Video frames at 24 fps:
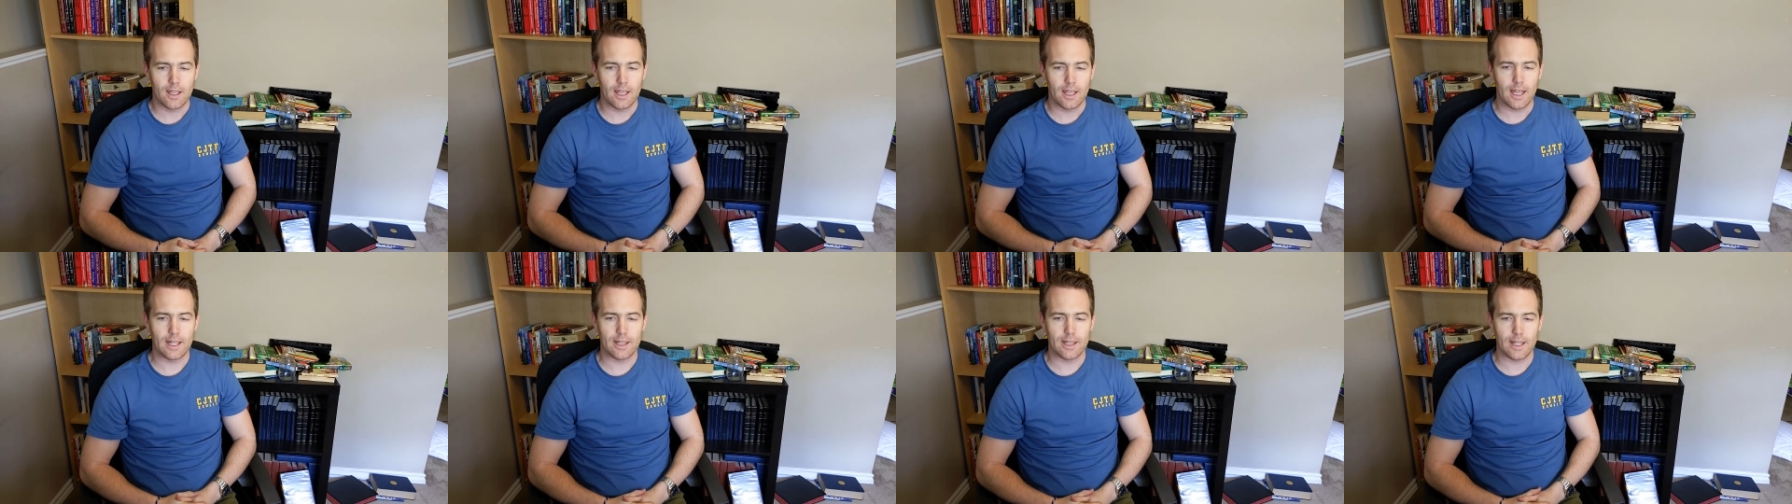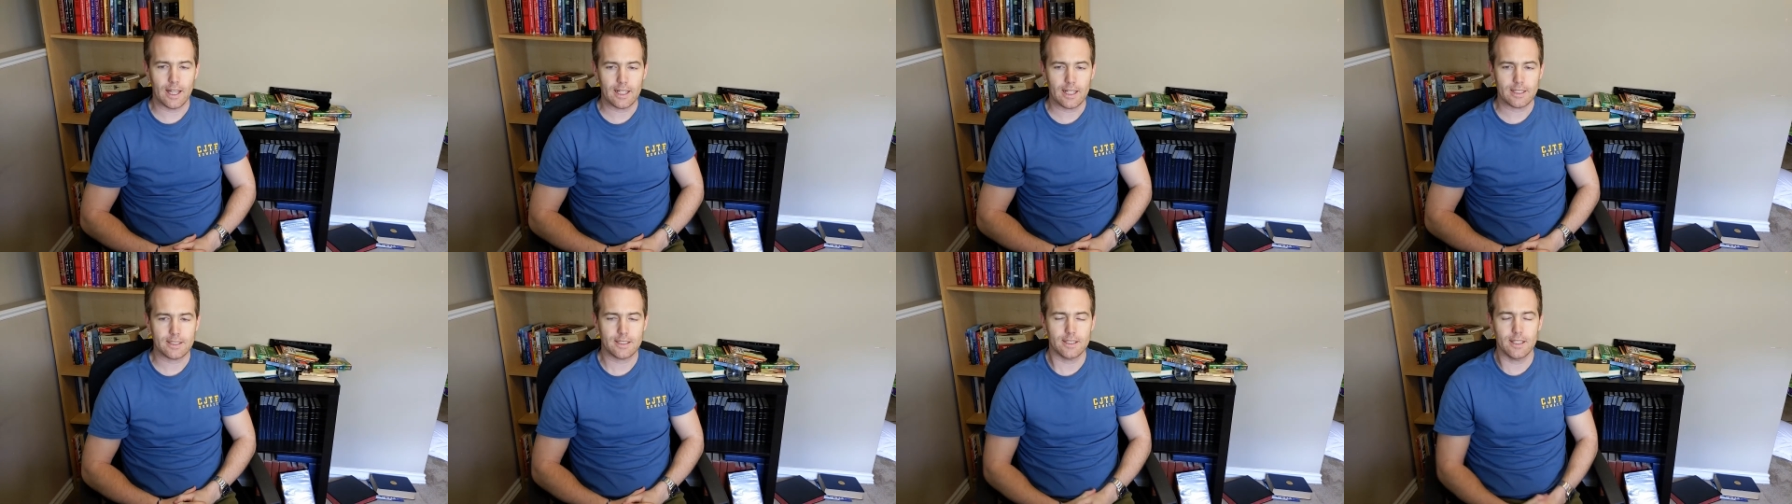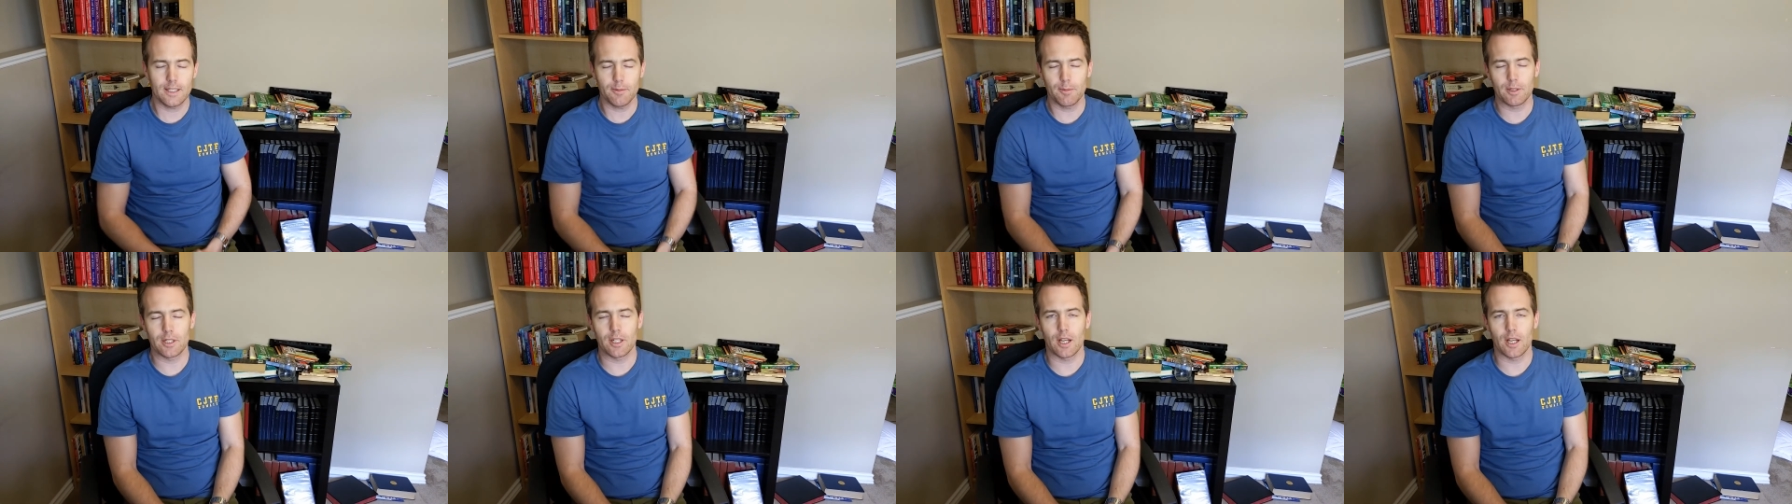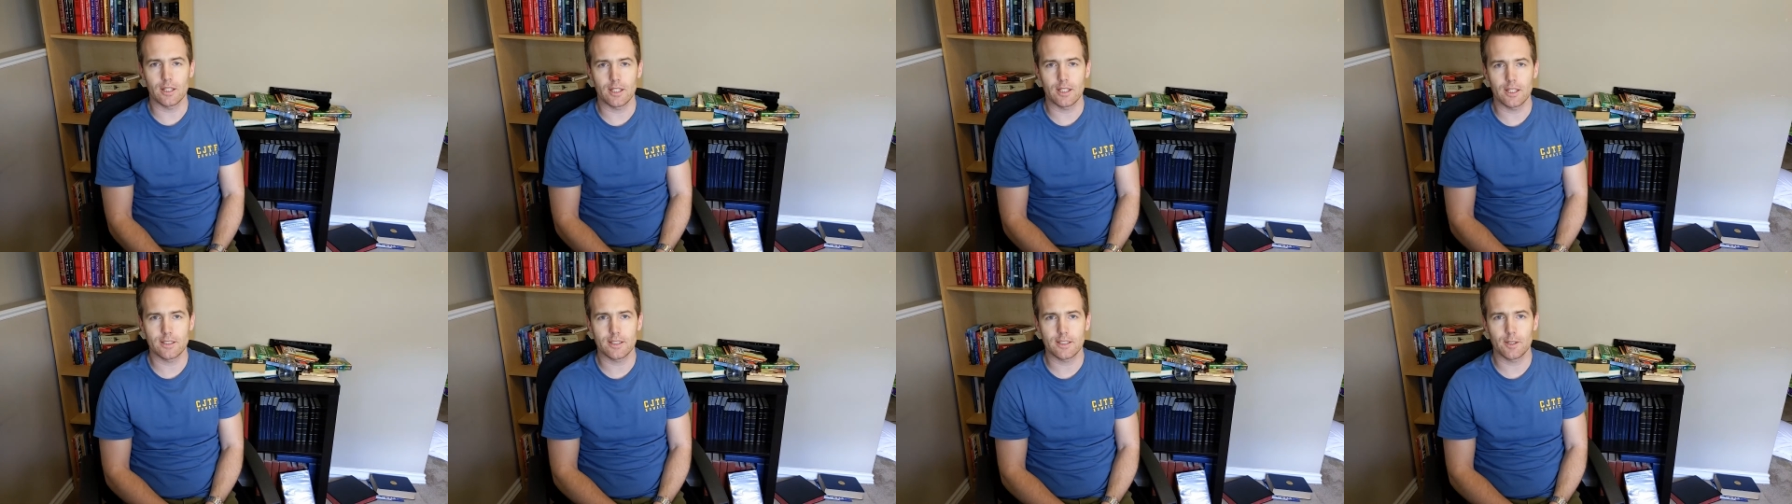And lastly, but not
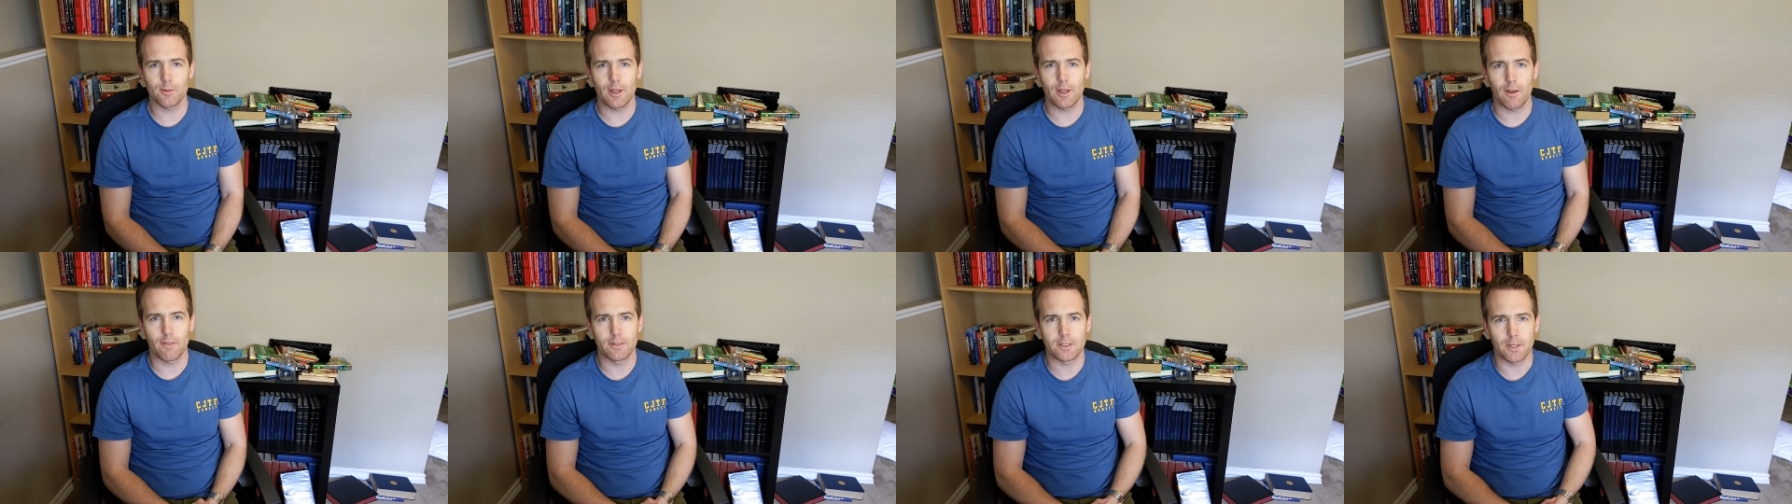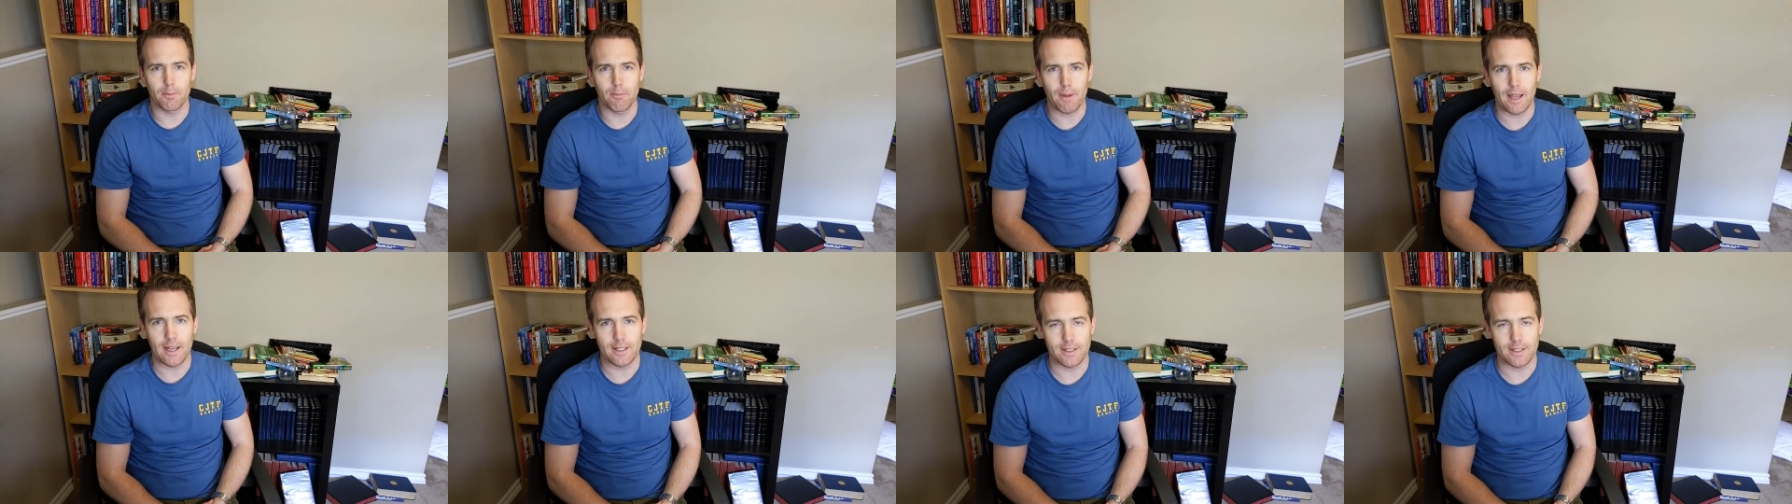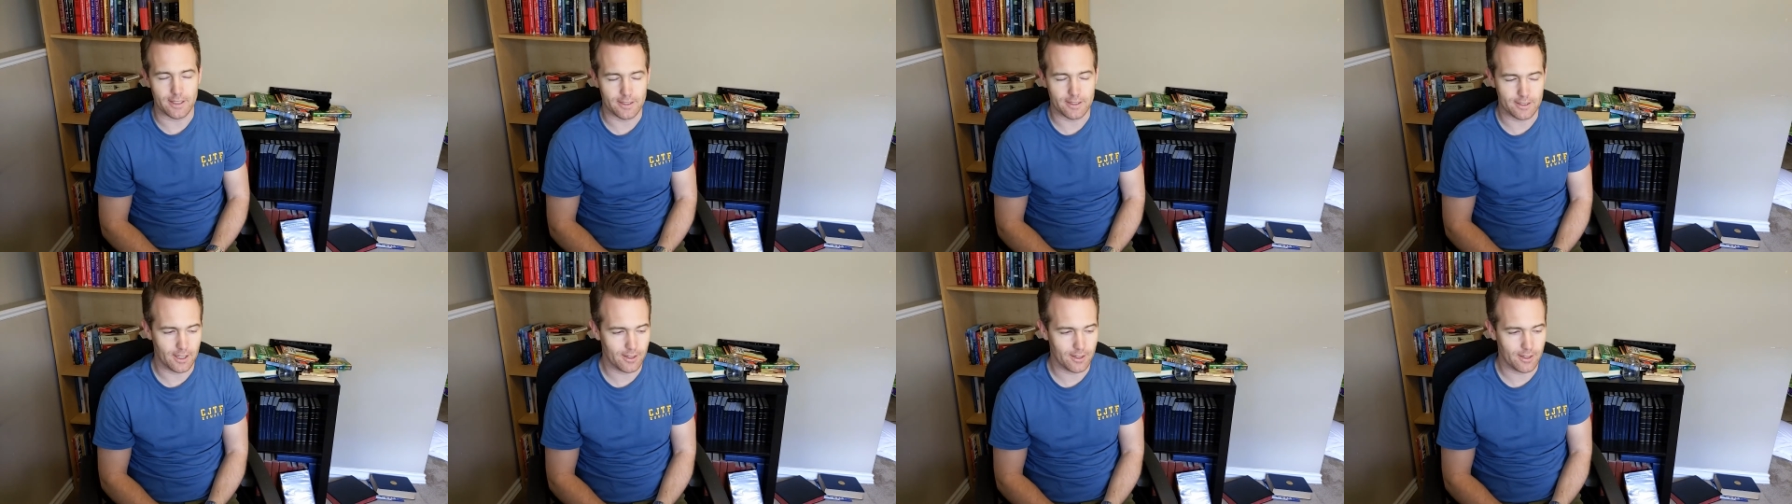leastly, we have semantics.